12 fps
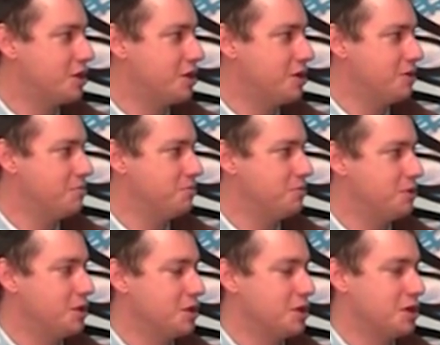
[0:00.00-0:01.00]

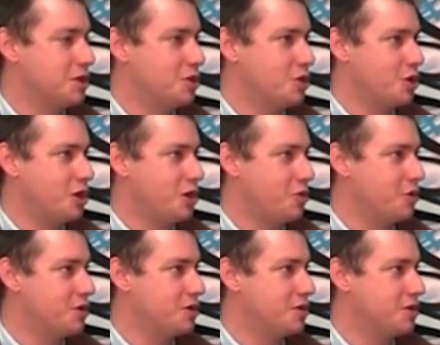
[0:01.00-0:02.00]
I think it takes a lot of
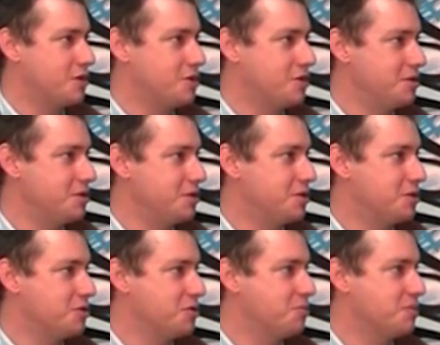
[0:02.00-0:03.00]
courage to
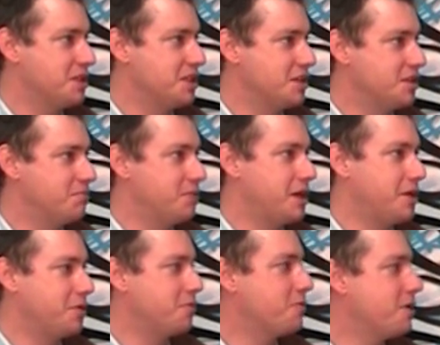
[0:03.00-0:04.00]
to be
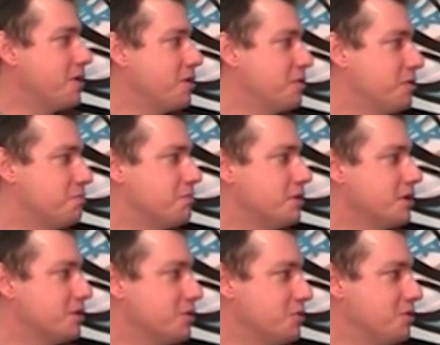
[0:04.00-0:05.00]
out and proud and
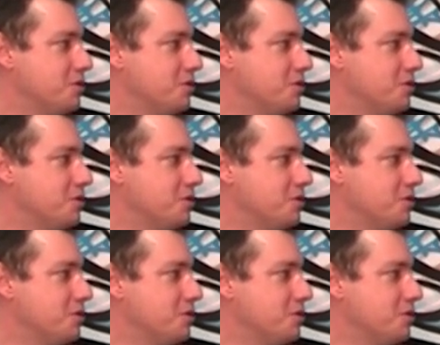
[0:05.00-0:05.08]
political